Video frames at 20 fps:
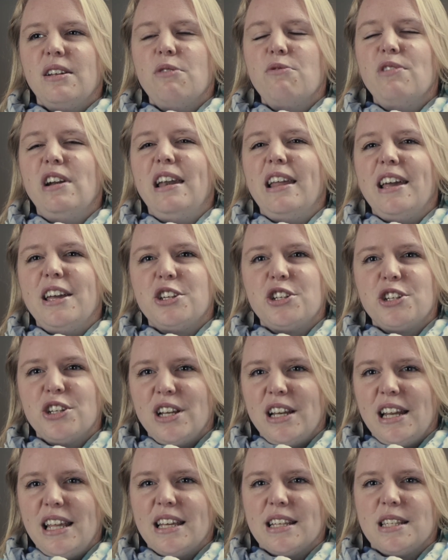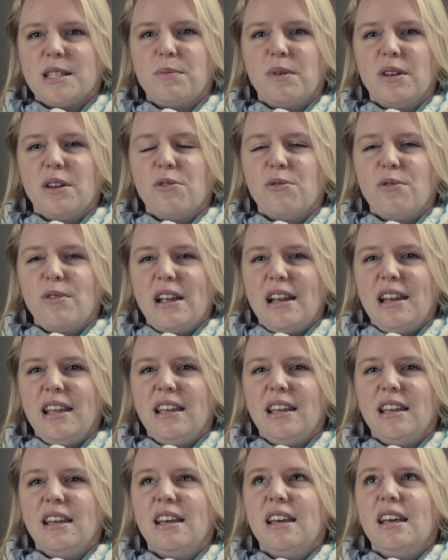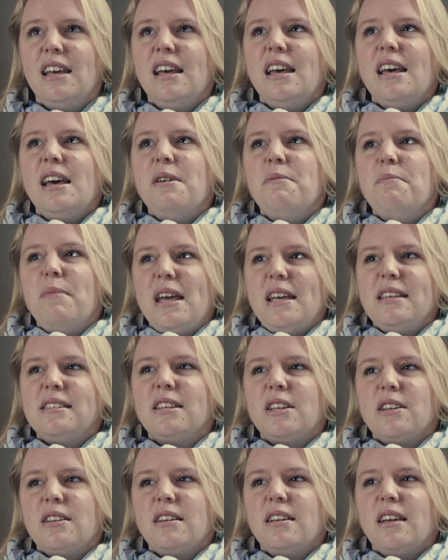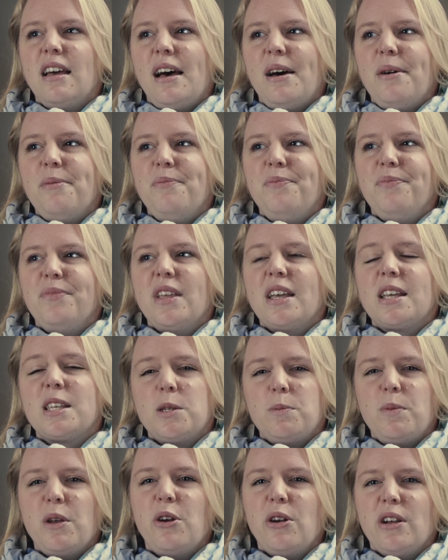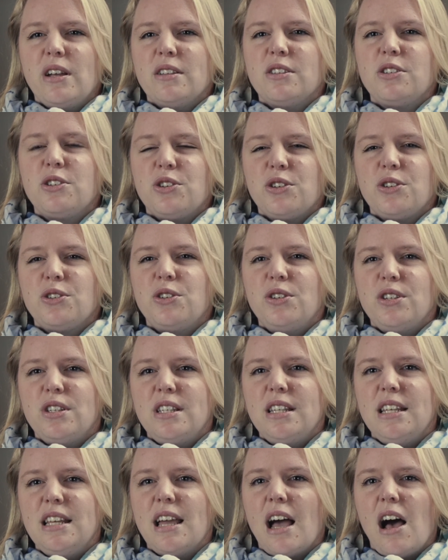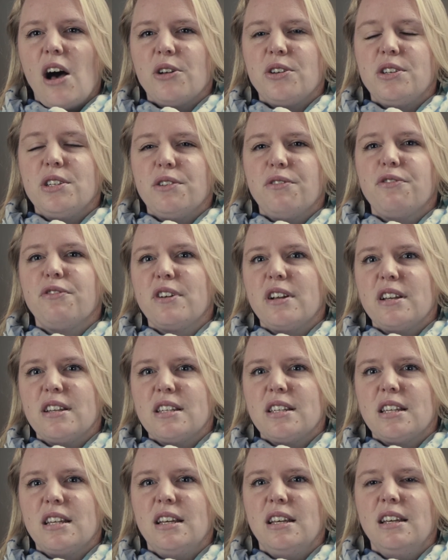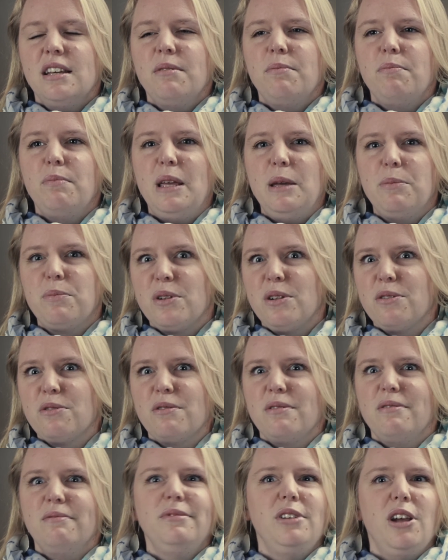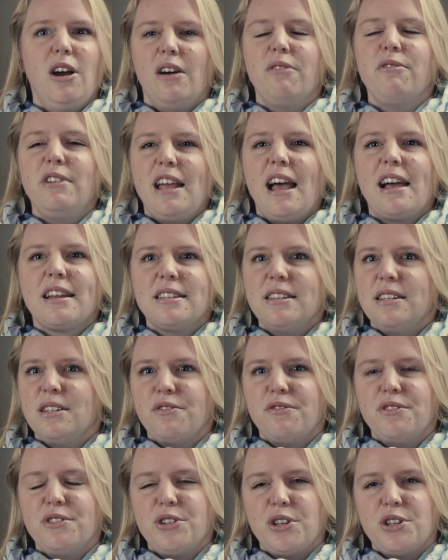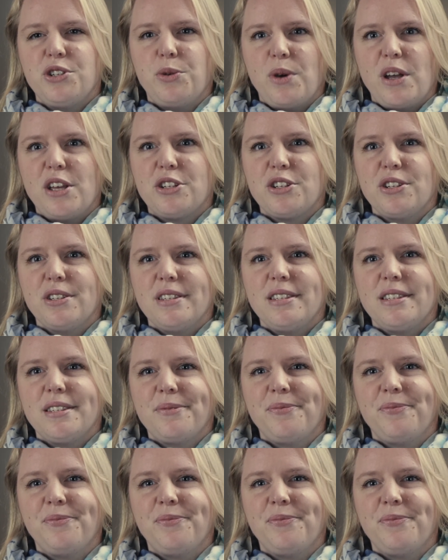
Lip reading: relationally it's been a really amazing experience just to see how different people react in different situations.